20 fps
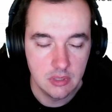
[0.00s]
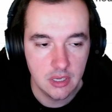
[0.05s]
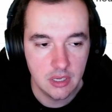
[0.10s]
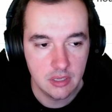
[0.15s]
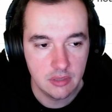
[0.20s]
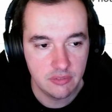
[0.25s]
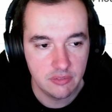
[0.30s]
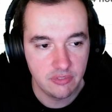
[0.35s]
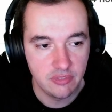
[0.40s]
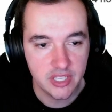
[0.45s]

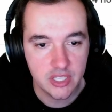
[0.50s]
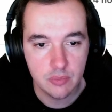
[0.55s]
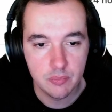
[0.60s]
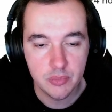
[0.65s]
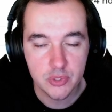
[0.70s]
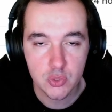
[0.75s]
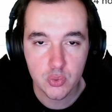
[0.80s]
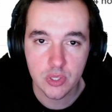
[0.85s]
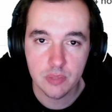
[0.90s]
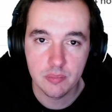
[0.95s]
flick
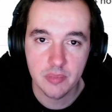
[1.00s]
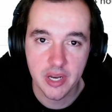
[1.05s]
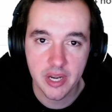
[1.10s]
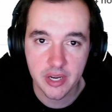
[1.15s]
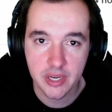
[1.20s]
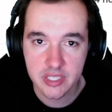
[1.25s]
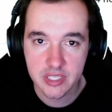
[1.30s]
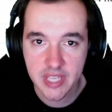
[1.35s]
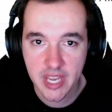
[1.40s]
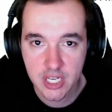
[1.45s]
between my
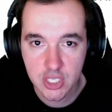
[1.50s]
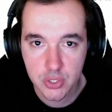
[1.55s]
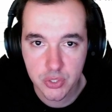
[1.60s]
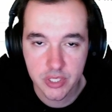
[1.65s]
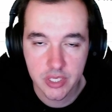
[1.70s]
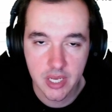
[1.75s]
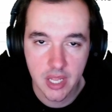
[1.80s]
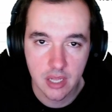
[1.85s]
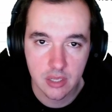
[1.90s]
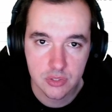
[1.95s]
architecture and
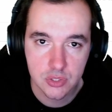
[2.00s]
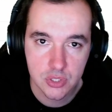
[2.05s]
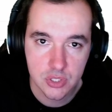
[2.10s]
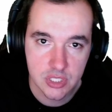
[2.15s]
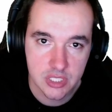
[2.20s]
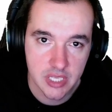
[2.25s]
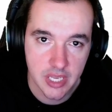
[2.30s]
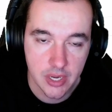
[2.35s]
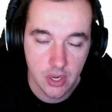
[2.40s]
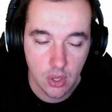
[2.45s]
how to
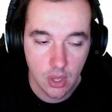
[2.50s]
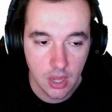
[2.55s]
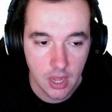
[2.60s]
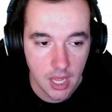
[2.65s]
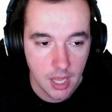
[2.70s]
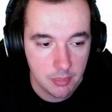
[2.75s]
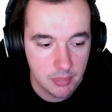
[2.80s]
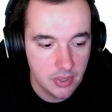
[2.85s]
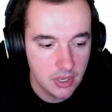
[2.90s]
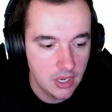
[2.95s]
set it all up.
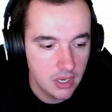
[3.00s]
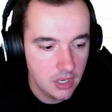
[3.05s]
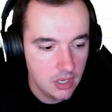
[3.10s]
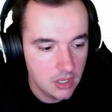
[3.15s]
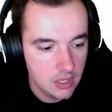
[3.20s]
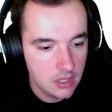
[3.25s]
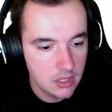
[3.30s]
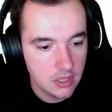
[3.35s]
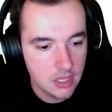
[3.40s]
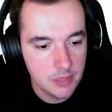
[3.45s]

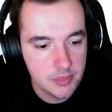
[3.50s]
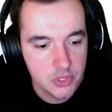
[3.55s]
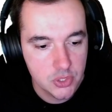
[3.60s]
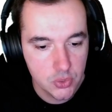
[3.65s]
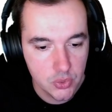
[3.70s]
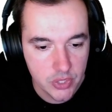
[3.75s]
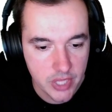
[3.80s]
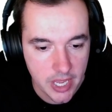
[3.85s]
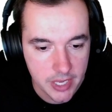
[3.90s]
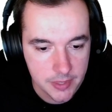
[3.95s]
Let me do
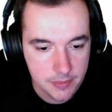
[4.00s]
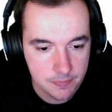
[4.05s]
that.